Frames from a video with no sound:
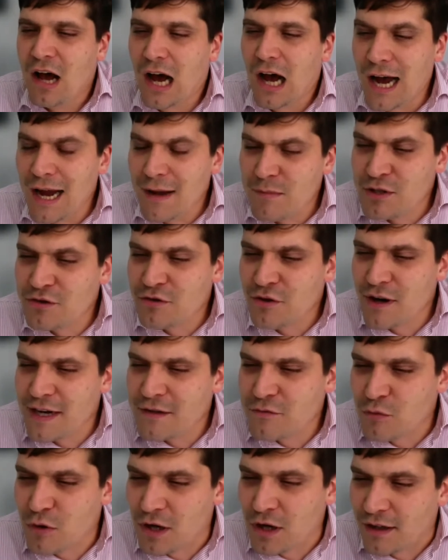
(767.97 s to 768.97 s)
I'm a
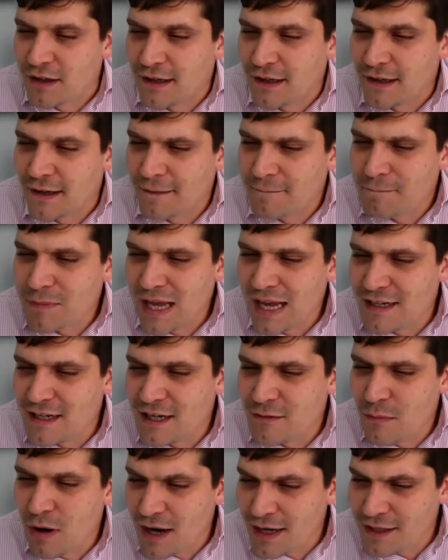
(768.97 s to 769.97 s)
trade worker, and
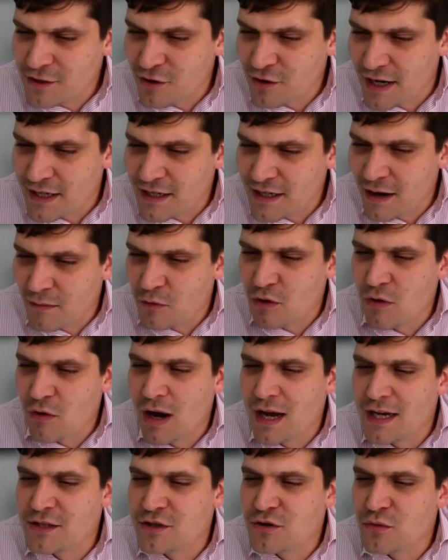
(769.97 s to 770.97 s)
in my trade, I'm
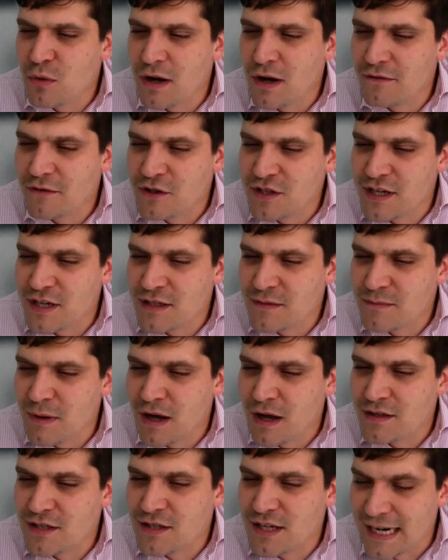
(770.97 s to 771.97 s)
required to work for 6
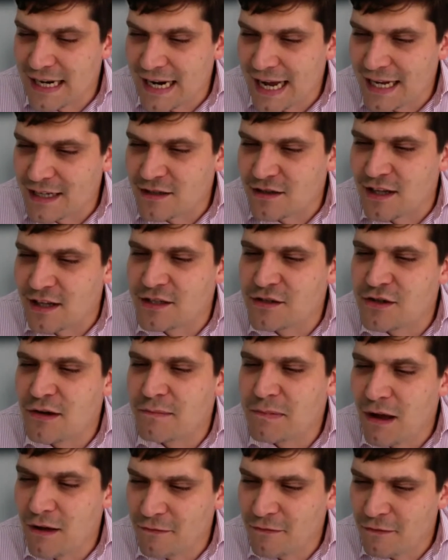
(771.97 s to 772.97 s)
months in Adelaide to
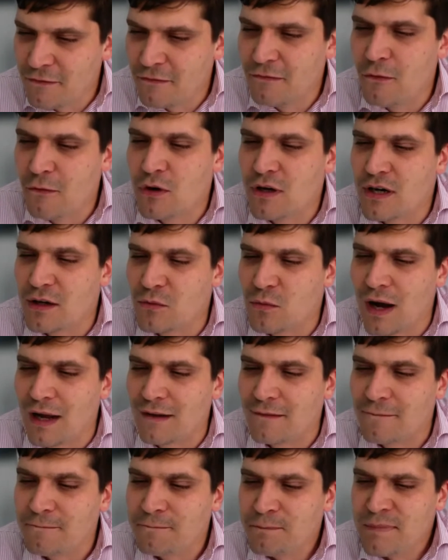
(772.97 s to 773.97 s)
apply for
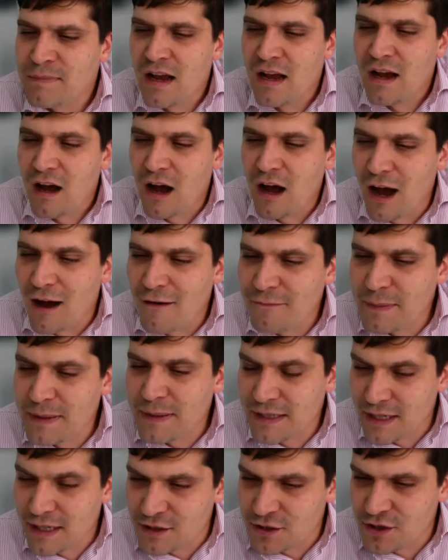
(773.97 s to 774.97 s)
491. I've
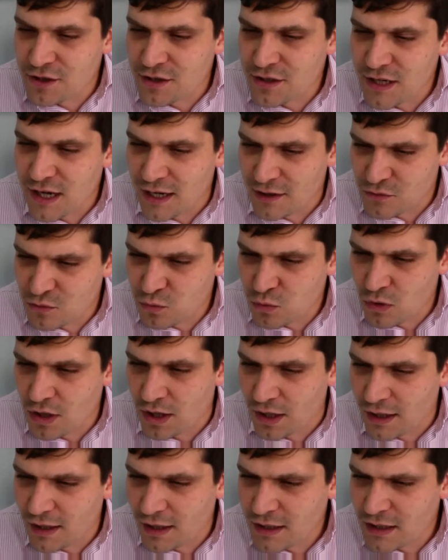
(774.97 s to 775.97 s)
been injured at
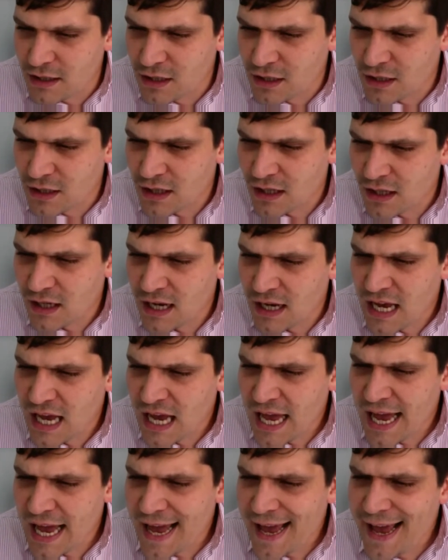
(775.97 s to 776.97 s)
work
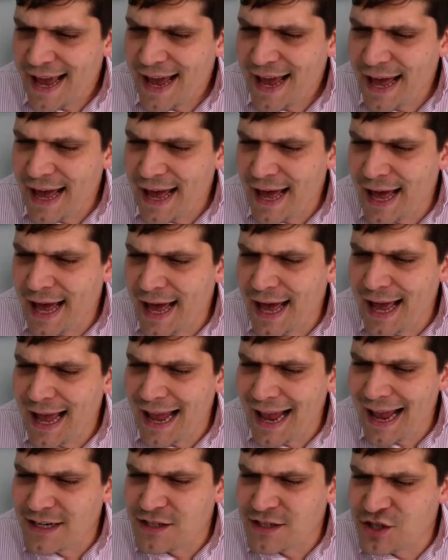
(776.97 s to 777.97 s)

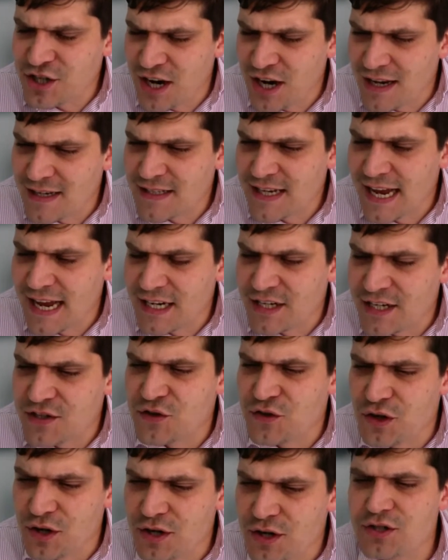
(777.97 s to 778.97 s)
and just had a
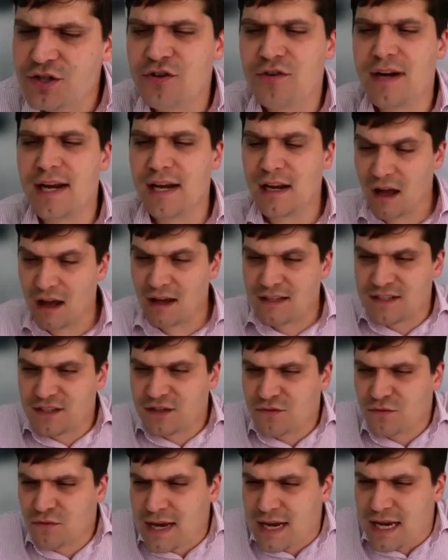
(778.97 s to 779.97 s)
surgery
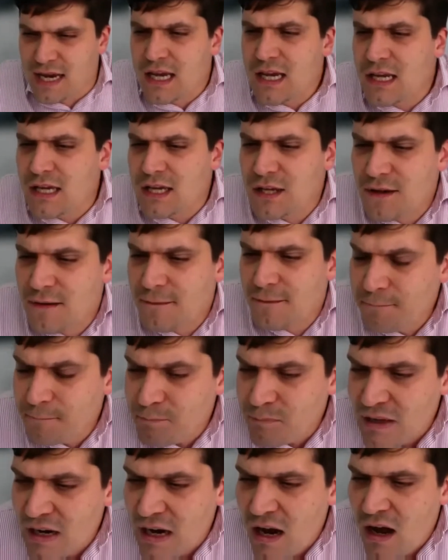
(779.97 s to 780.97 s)
last week.
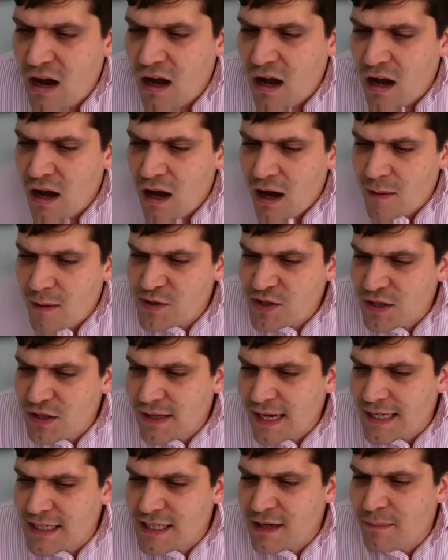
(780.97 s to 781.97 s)
I'm still
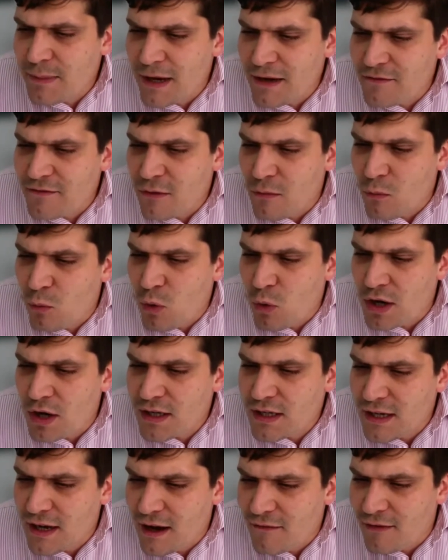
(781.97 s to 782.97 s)
getting paid from
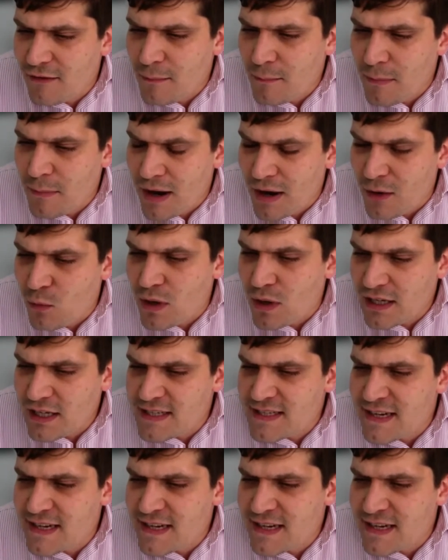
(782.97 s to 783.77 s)
work cover, my weekly